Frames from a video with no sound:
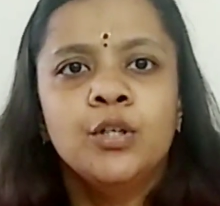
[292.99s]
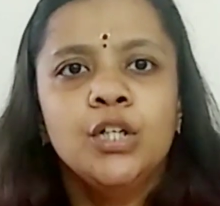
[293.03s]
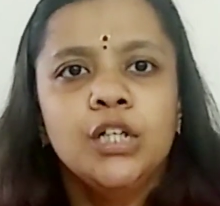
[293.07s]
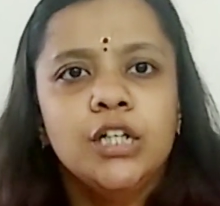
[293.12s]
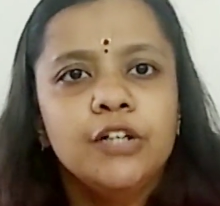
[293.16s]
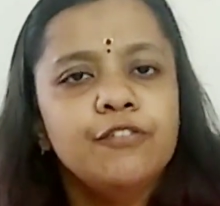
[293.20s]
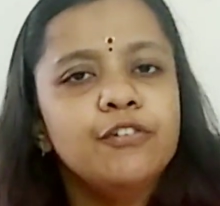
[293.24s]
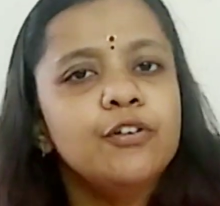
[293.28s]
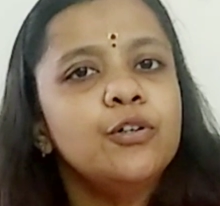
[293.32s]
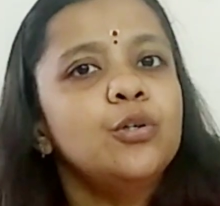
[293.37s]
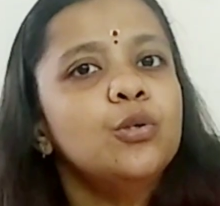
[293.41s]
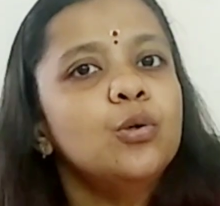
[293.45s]

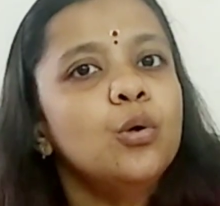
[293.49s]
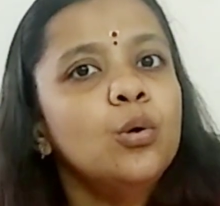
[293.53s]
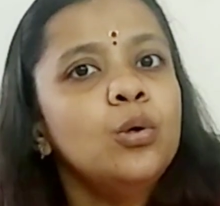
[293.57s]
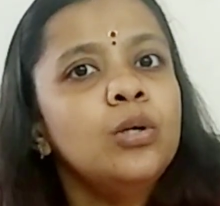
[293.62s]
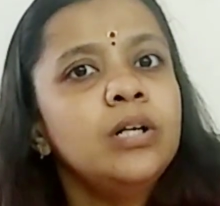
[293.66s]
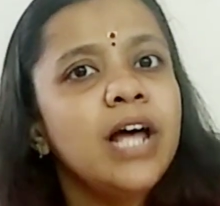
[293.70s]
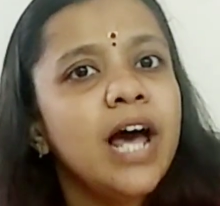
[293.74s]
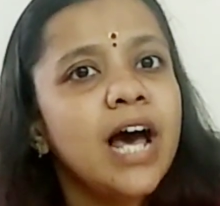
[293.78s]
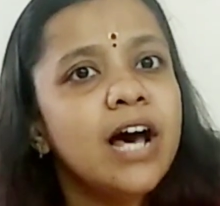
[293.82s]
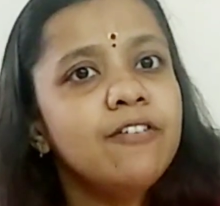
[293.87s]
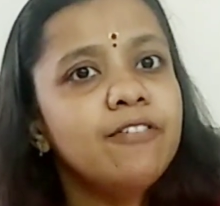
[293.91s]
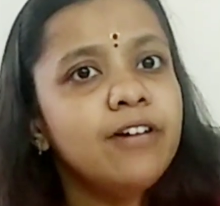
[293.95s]
If you don't
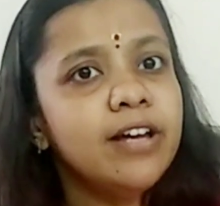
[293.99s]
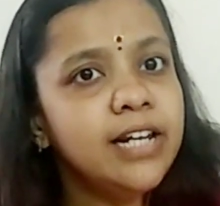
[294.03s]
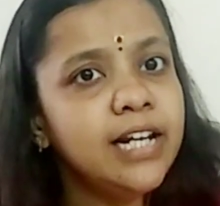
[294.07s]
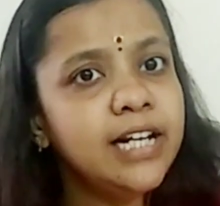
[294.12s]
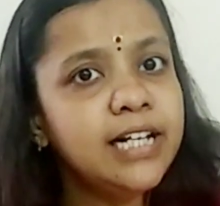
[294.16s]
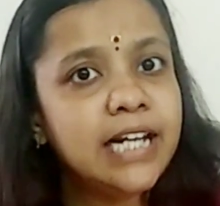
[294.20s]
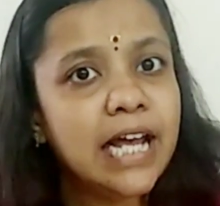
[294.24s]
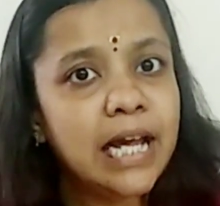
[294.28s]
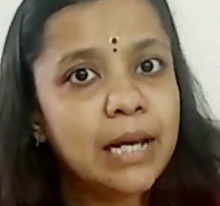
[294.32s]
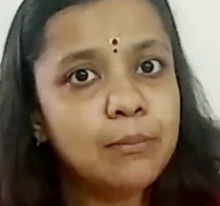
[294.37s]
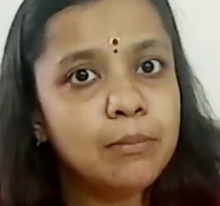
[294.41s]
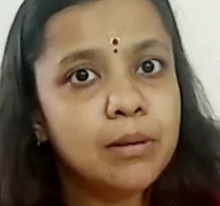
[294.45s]
have any
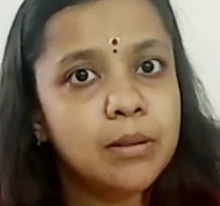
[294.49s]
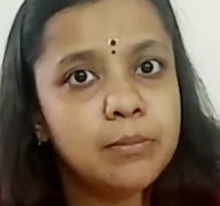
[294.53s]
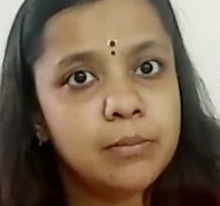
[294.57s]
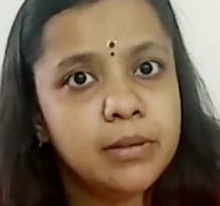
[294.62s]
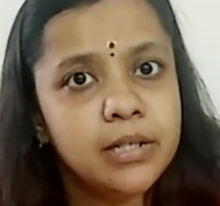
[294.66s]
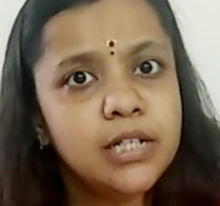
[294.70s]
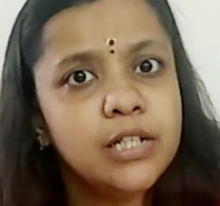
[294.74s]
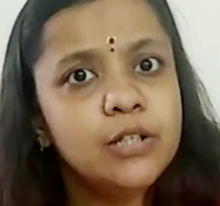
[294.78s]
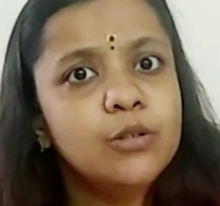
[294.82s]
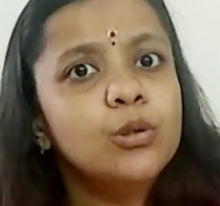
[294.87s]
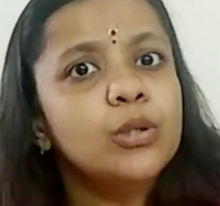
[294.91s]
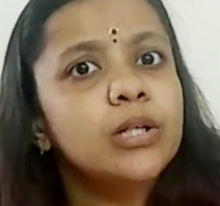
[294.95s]
time
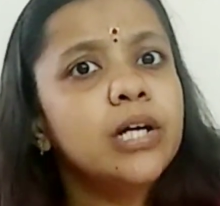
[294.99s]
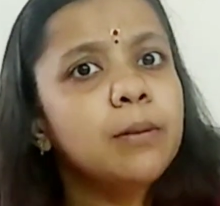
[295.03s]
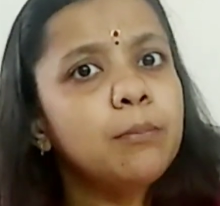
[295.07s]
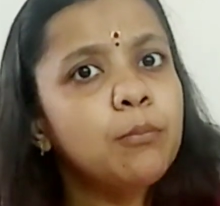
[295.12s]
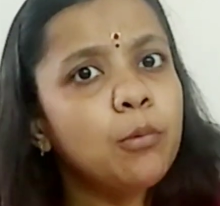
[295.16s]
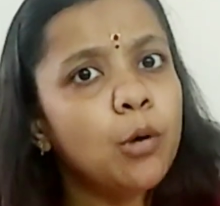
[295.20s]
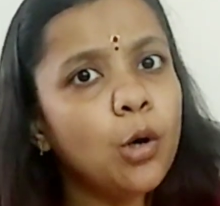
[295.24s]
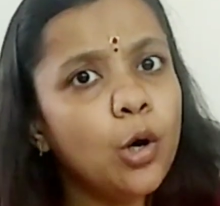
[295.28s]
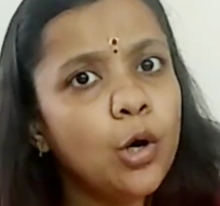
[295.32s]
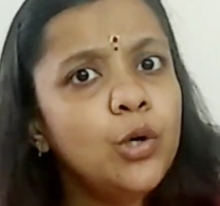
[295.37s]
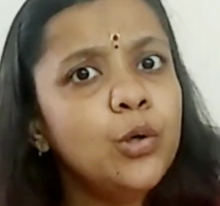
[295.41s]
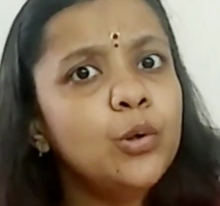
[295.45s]
limit, you will keep
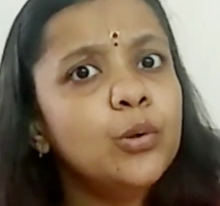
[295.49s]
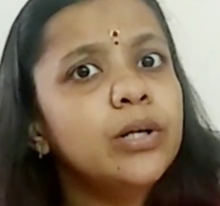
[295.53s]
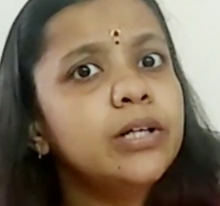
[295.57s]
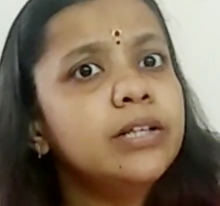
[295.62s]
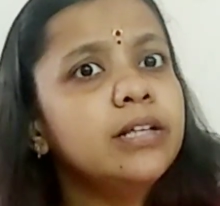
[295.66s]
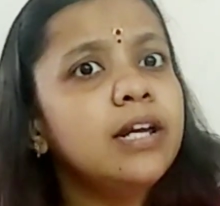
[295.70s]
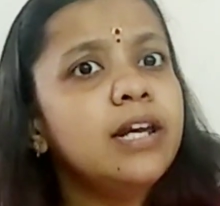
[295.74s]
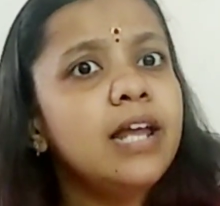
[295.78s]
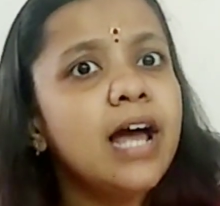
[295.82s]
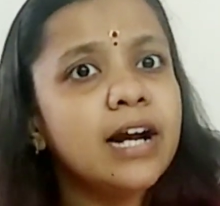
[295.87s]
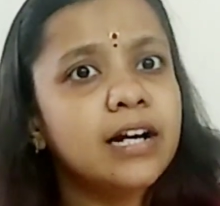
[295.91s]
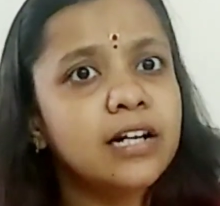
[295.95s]
on doing
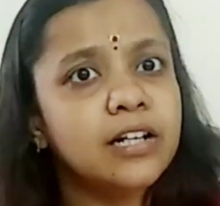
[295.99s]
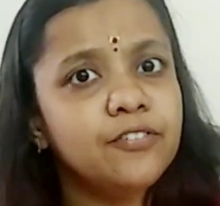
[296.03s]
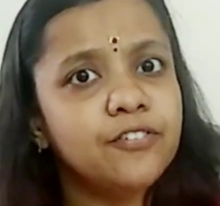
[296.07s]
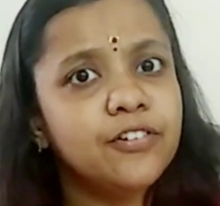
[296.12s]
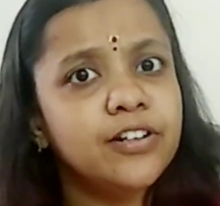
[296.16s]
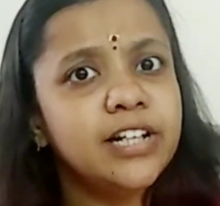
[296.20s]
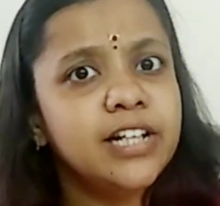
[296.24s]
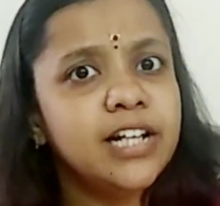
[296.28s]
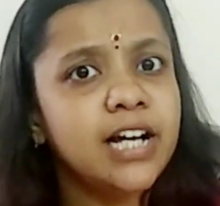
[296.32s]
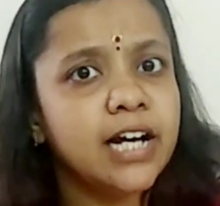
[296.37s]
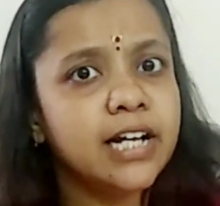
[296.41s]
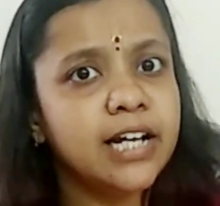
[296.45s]
that
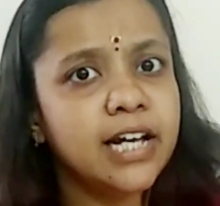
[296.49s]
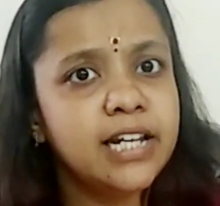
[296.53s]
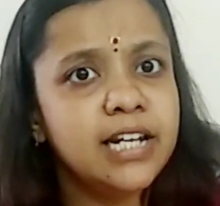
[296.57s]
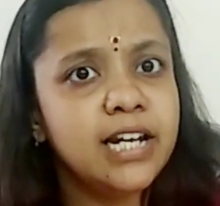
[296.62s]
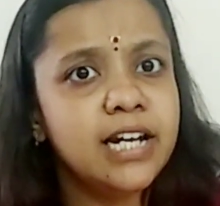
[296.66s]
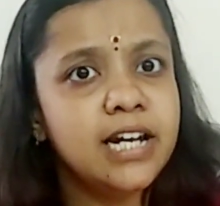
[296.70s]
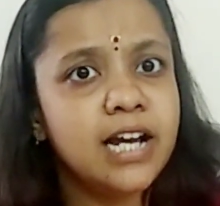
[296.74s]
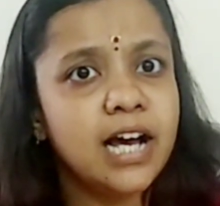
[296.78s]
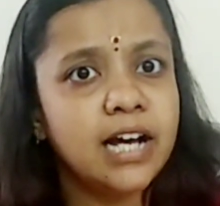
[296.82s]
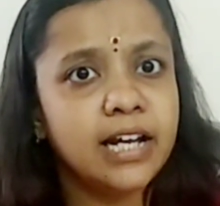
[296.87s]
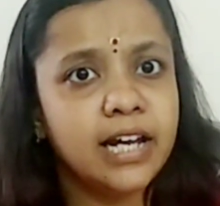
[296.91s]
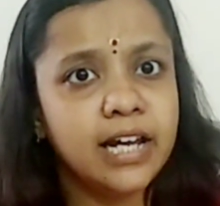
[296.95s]
activity
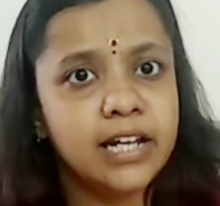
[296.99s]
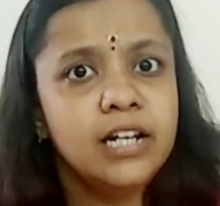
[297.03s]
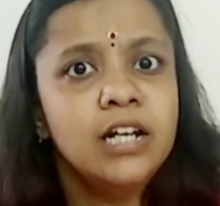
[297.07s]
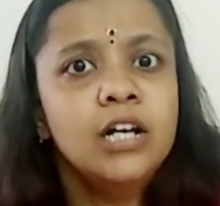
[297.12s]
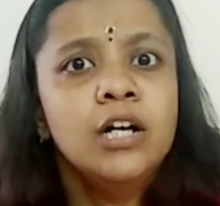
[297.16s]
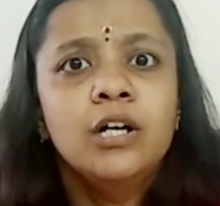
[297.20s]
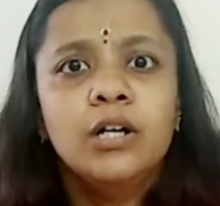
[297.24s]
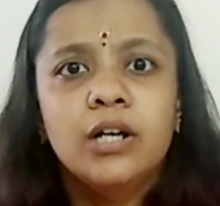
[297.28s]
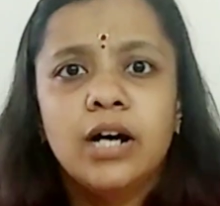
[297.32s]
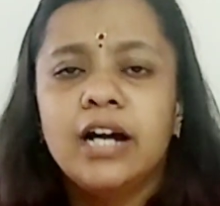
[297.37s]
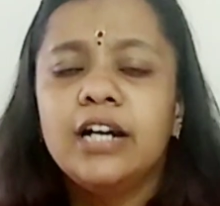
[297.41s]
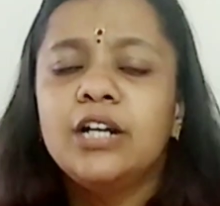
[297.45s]
again and again
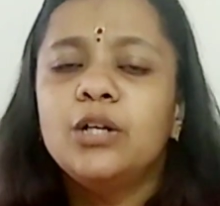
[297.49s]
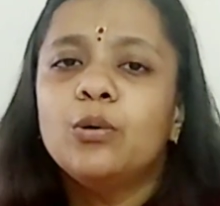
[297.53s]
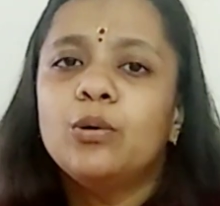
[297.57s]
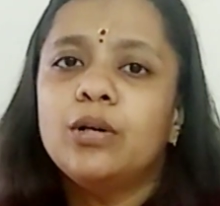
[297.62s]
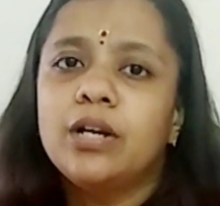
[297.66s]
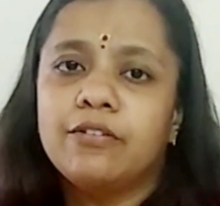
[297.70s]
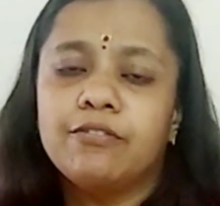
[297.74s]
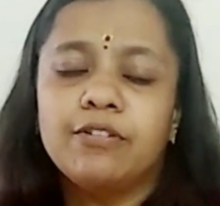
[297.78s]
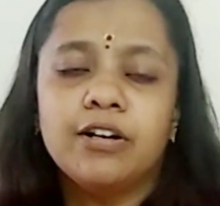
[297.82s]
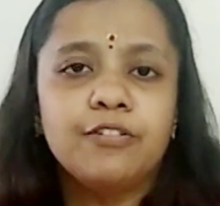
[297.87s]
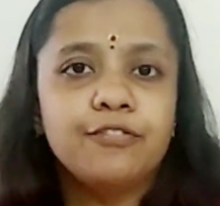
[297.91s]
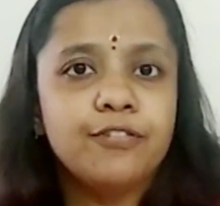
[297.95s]
and you will
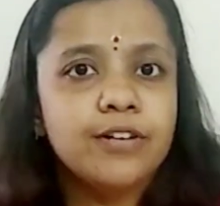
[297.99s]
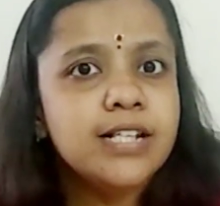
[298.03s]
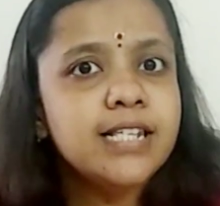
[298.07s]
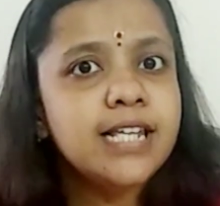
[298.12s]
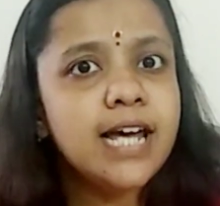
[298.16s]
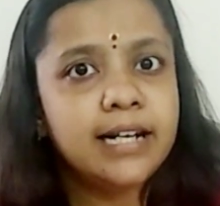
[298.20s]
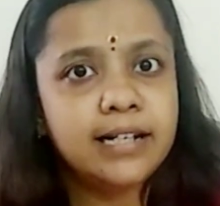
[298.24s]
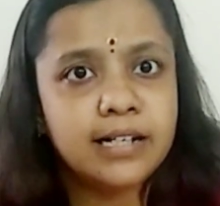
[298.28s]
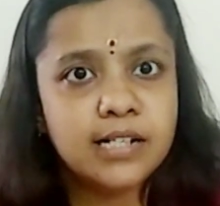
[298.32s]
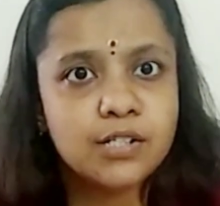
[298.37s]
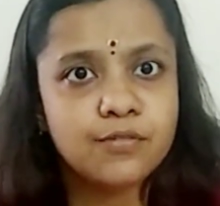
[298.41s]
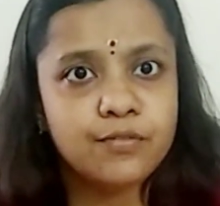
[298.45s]
never feel
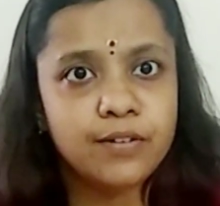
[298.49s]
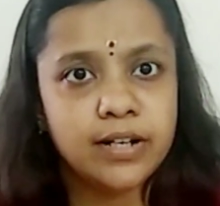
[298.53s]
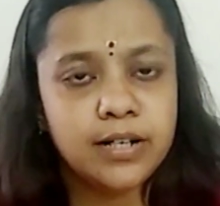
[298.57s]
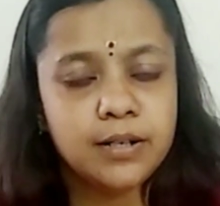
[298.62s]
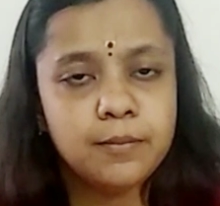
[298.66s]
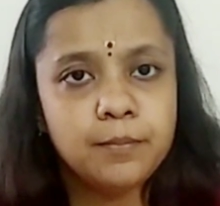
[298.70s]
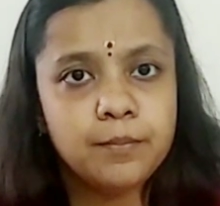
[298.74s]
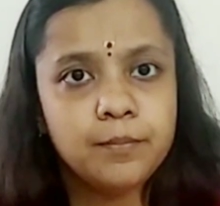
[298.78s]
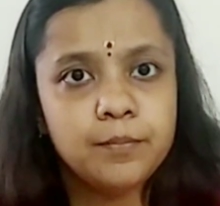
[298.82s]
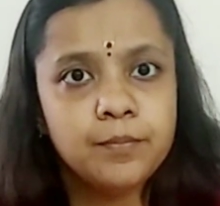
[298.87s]
satisfied.